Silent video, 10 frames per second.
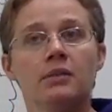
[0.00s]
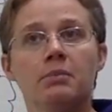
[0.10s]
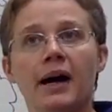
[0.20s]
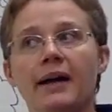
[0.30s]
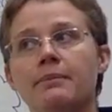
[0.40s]

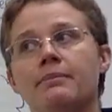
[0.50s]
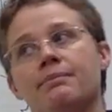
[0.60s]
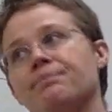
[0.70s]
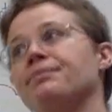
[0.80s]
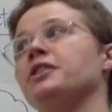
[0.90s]
But
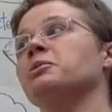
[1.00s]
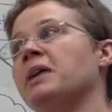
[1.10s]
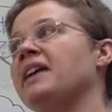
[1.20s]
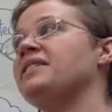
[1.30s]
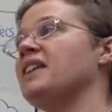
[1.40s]
you
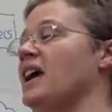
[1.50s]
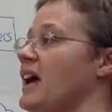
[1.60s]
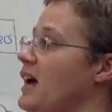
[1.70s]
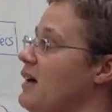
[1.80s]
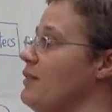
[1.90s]
might say
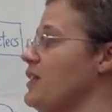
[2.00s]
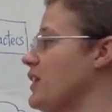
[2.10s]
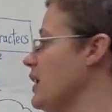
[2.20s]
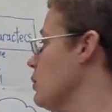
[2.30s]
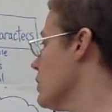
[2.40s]

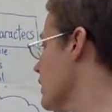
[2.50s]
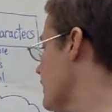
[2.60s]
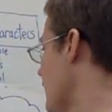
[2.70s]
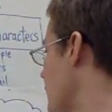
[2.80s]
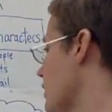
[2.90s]
everything
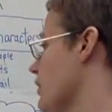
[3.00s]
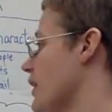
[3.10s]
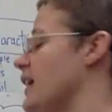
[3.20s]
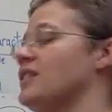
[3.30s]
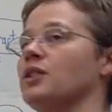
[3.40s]
worked out
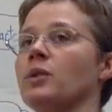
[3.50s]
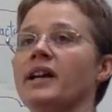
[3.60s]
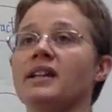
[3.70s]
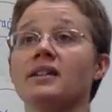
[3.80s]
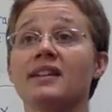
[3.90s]
great. So
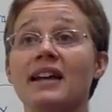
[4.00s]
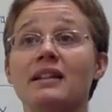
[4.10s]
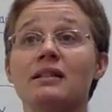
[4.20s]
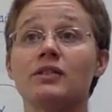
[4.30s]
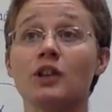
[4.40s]
like in the
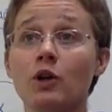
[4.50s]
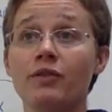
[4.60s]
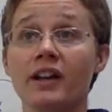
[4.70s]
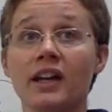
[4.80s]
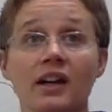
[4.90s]
case of
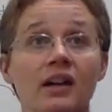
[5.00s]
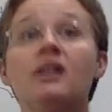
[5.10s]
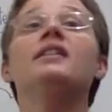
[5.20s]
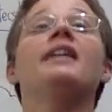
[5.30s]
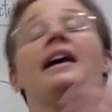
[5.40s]
Sophie,
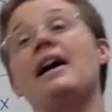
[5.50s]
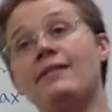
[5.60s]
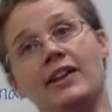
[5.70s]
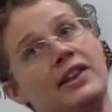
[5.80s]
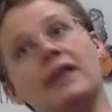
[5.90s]

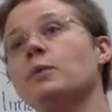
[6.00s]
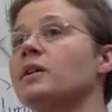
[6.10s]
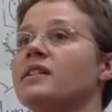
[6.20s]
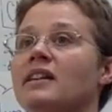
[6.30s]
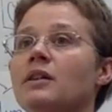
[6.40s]
everything
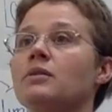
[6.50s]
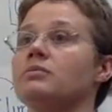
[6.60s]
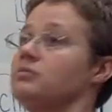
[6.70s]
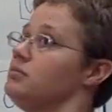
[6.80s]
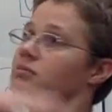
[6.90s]
worked out
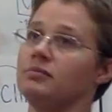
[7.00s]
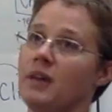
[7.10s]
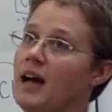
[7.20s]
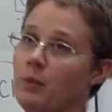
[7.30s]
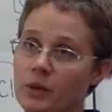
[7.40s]

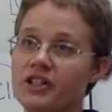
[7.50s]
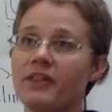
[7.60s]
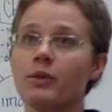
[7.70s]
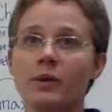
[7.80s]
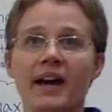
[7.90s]

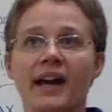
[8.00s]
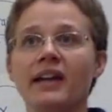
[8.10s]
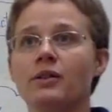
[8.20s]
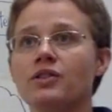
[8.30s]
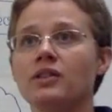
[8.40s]
whichever way,
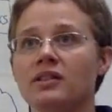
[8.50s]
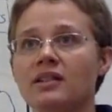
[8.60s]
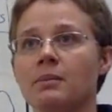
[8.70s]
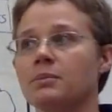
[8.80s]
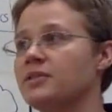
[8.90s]
usually
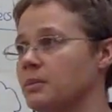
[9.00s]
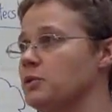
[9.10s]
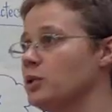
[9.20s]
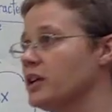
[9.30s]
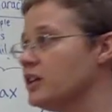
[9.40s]
some
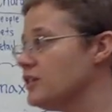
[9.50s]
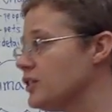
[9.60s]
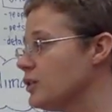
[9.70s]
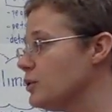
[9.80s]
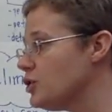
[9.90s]
sort of good
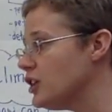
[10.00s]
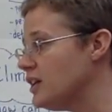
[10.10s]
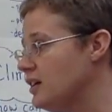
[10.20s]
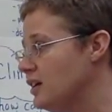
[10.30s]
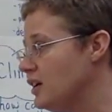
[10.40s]

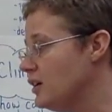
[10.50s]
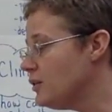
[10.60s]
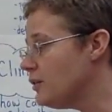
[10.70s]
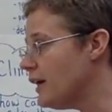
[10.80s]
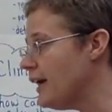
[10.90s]
solution,
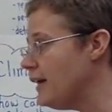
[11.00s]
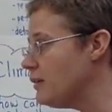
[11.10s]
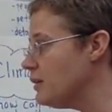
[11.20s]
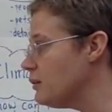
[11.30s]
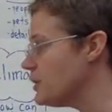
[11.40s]

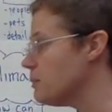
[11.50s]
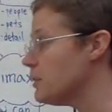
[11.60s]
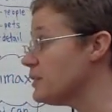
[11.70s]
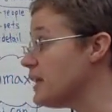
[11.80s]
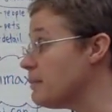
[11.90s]
right? With the
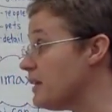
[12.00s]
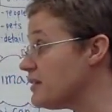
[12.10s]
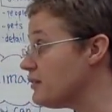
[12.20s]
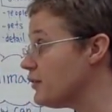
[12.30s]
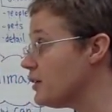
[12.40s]
birthday
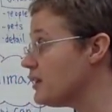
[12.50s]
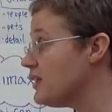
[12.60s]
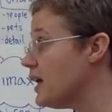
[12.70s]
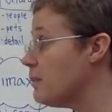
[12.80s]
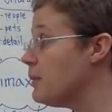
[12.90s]
present, for
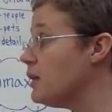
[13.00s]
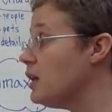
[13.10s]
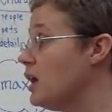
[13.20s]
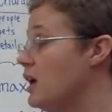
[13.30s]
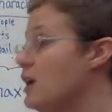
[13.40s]
example.
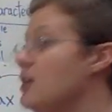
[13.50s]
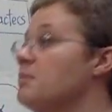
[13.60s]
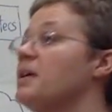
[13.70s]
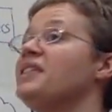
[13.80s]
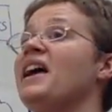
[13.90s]

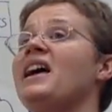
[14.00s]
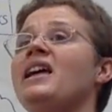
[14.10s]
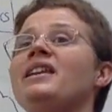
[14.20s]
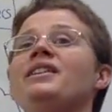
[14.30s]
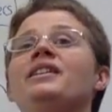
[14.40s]
But then